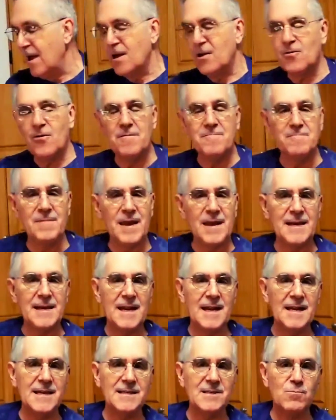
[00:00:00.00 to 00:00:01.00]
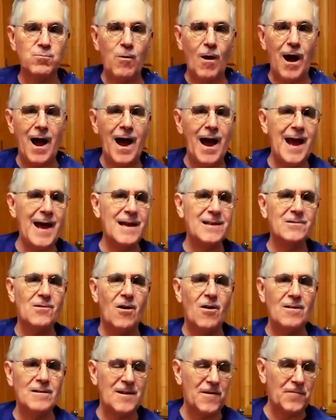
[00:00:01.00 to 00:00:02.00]
creminis, white,
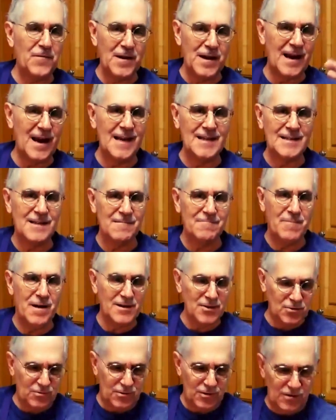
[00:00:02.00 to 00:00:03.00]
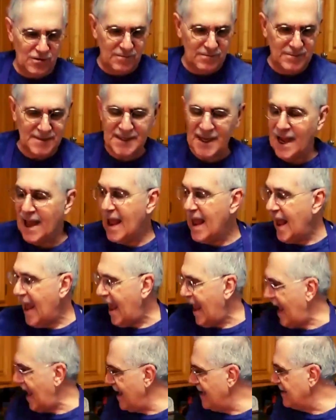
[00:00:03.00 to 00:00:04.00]
all different kinds of mushrooms,
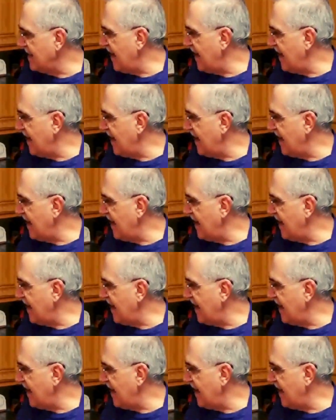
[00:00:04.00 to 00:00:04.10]
and